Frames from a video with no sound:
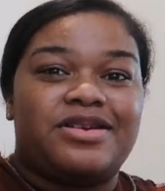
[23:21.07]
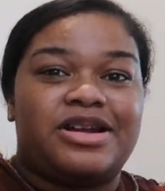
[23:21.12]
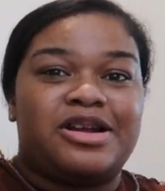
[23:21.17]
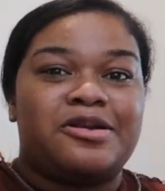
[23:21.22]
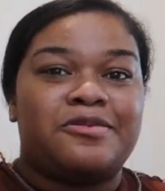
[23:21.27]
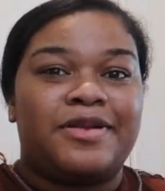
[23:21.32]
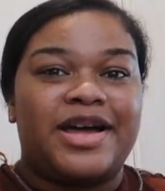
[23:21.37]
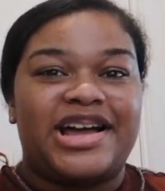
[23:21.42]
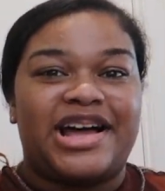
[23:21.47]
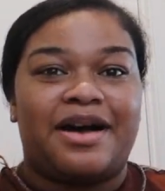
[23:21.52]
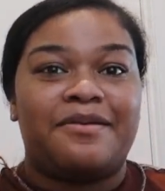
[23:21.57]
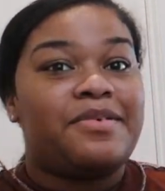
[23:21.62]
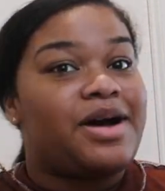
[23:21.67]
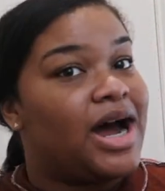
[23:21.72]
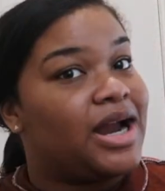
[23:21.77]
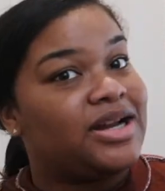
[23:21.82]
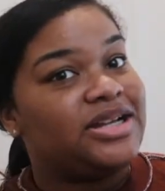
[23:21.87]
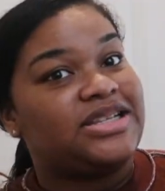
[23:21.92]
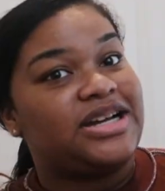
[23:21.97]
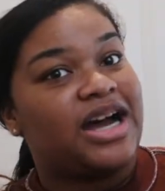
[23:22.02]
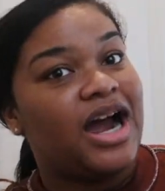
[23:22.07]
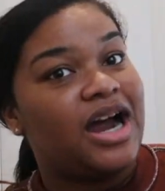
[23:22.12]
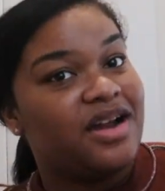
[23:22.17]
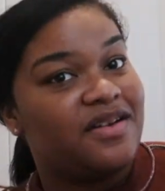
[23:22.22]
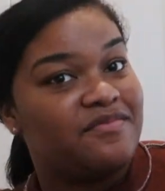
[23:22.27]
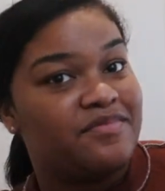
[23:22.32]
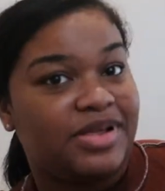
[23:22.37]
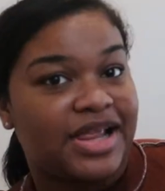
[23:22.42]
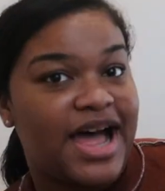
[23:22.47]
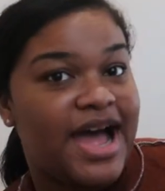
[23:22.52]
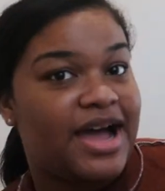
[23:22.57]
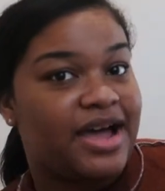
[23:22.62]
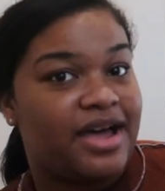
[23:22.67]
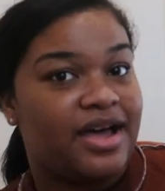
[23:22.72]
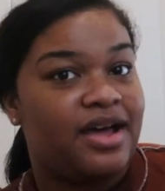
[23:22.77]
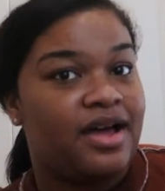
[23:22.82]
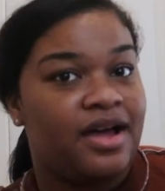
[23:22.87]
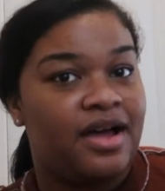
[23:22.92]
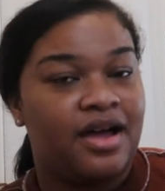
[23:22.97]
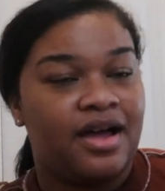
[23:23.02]
And I'm like, I'm kind of tired of black
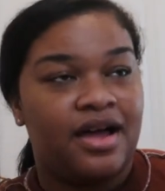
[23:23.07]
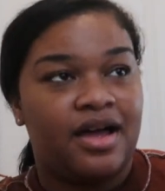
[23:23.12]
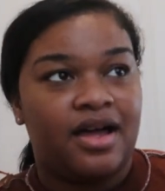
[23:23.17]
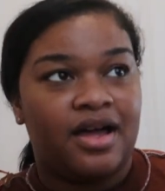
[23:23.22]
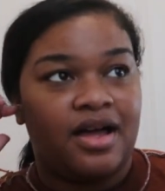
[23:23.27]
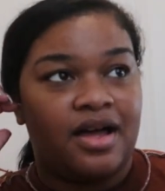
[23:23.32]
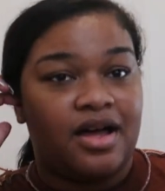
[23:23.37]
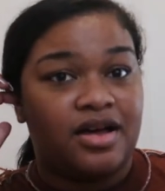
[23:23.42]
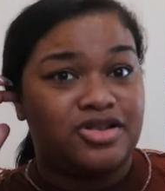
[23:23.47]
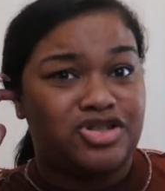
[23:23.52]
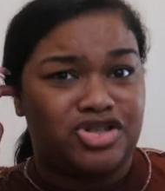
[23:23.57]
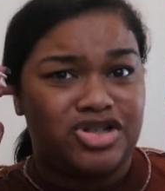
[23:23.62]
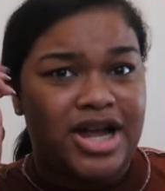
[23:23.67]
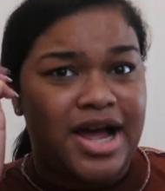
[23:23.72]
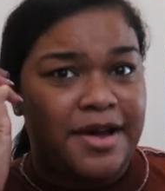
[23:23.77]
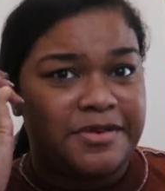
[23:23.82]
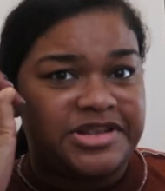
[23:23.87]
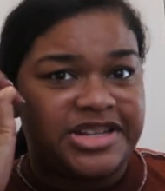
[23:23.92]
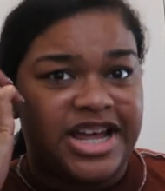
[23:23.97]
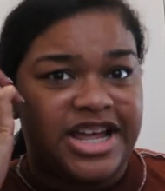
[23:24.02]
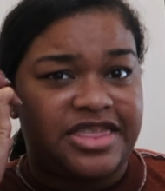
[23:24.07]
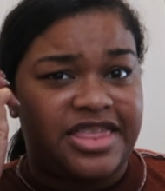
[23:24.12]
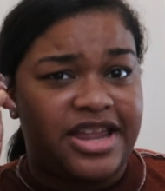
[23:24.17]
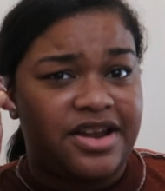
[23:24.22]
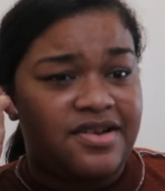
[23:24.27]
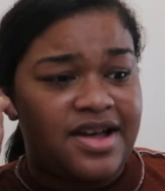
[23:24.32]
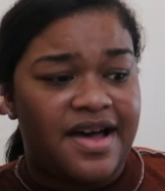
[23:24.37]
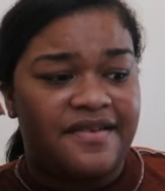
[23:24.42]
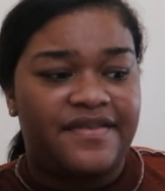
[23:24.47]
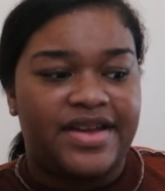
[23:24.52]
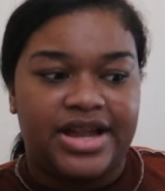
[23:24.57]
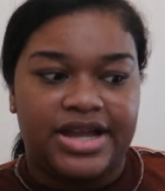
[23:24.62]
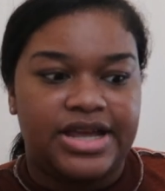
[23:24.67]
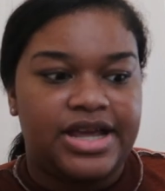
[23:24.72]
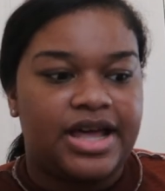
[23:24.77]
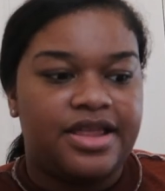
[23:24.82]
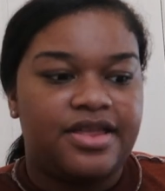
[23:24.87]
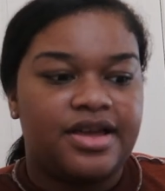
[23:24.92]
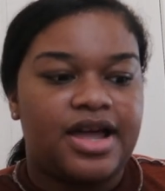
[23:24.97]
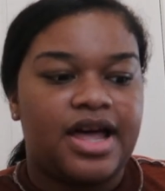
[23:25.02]
straps. Like, they don't have any
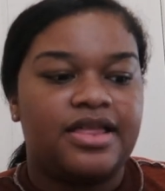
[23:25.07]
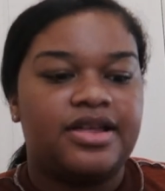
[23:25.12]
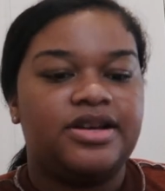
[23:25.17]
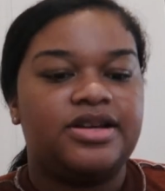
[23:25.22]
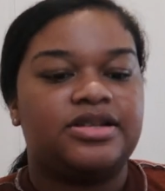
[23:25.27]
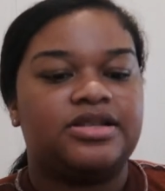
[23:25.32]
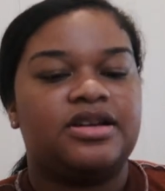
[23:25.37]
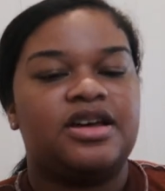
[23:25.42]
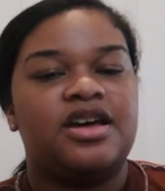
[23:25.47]
other colors.